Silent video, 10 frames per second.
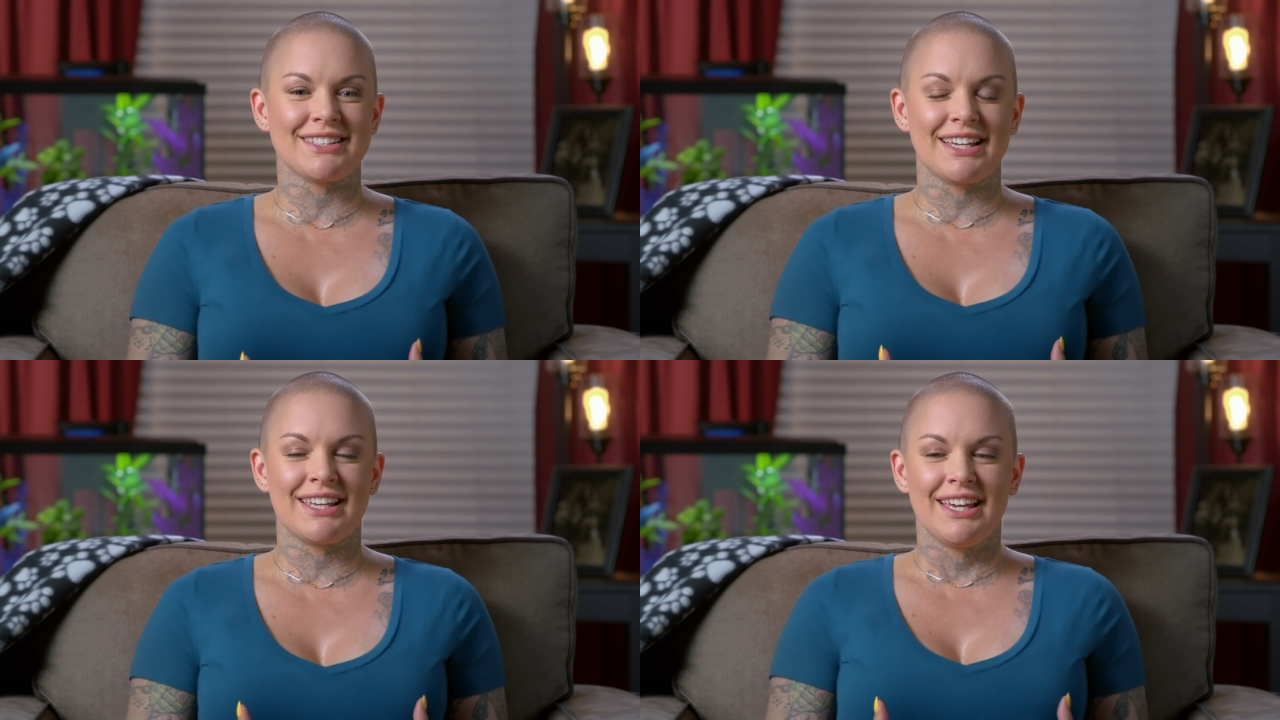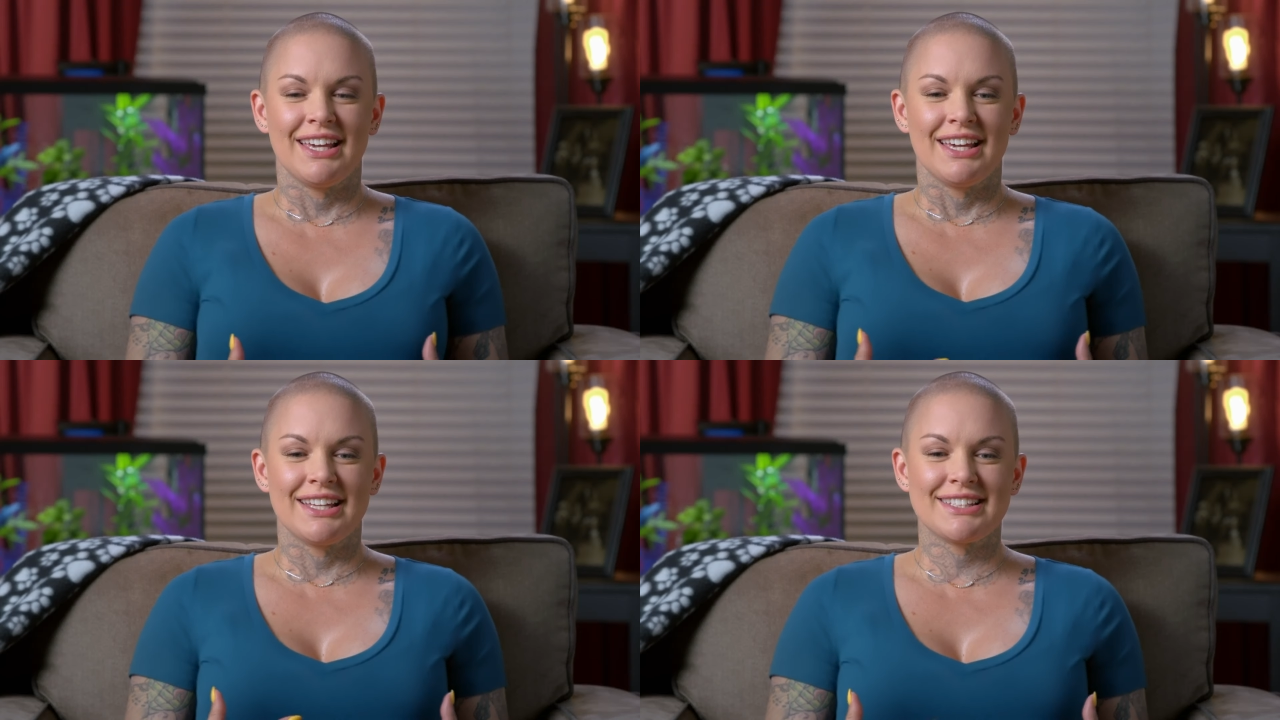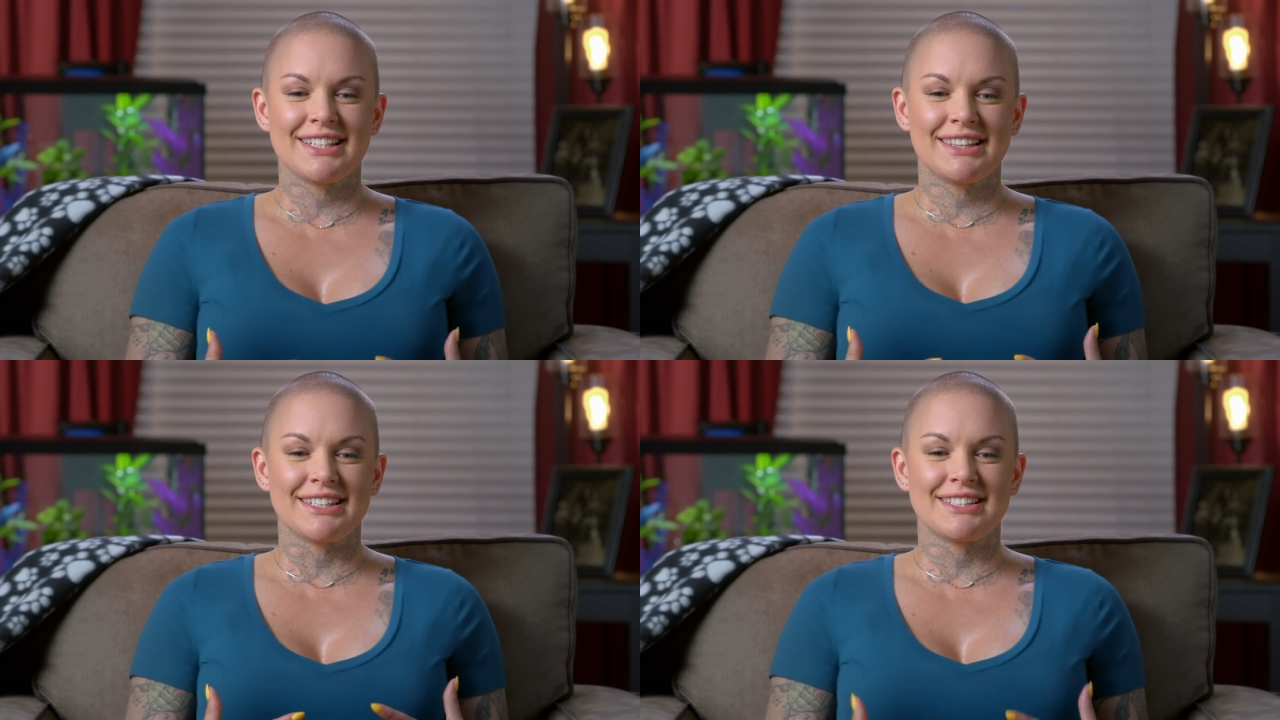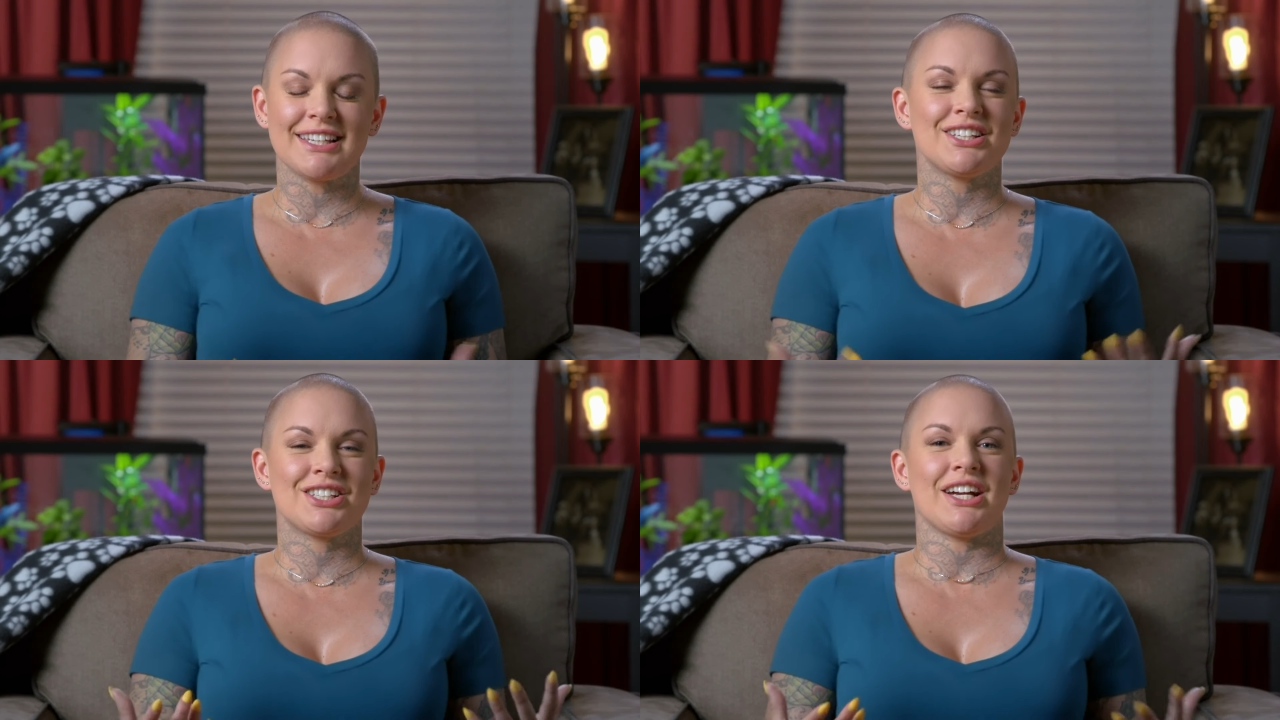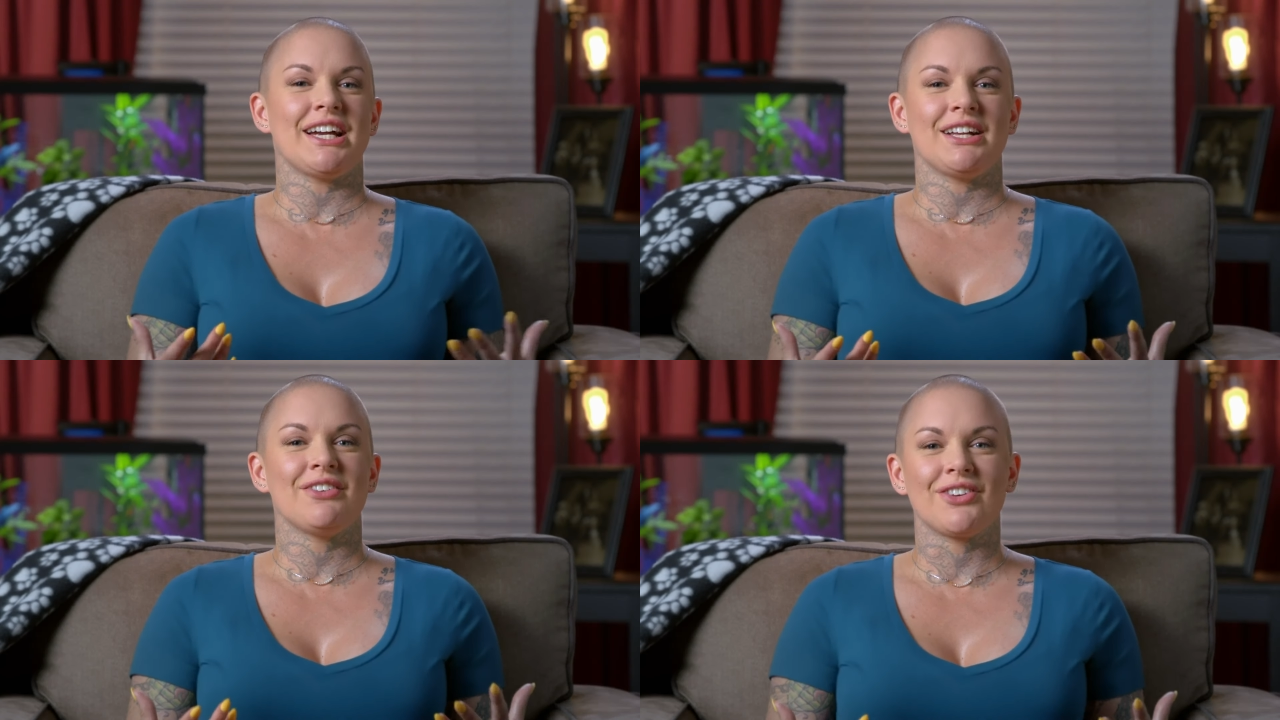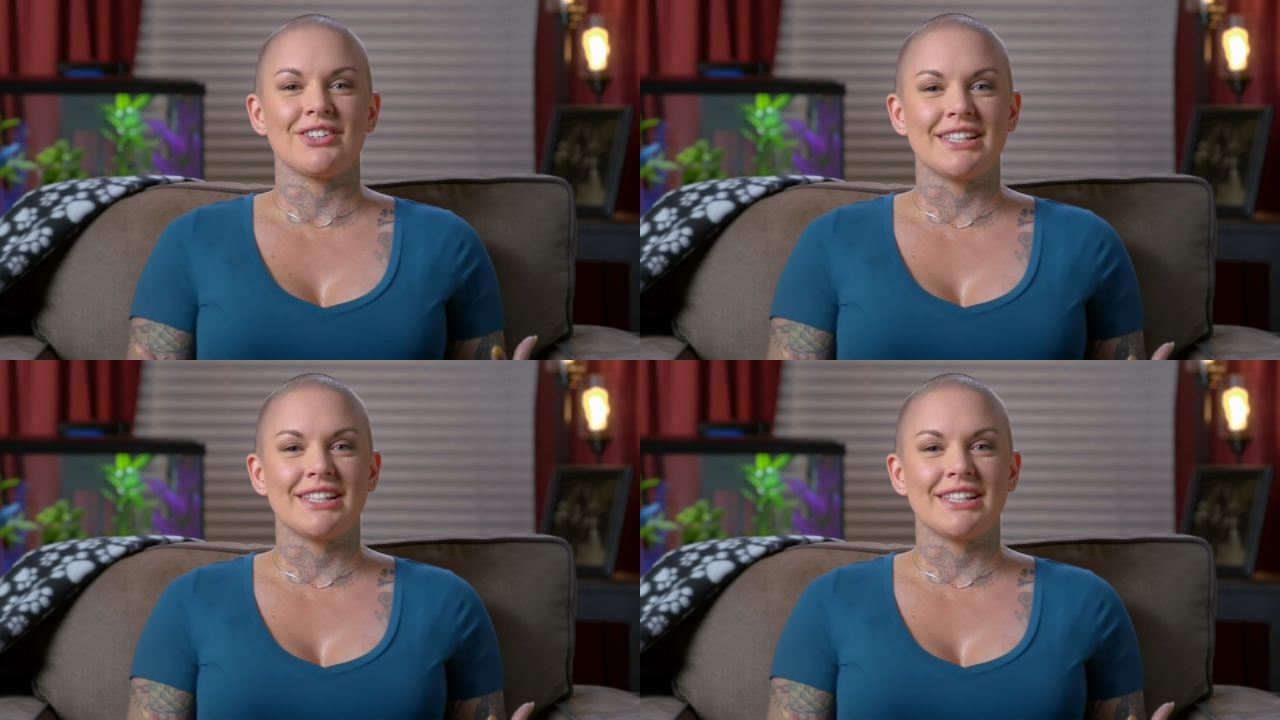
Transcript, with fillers: It's like the sunshine of your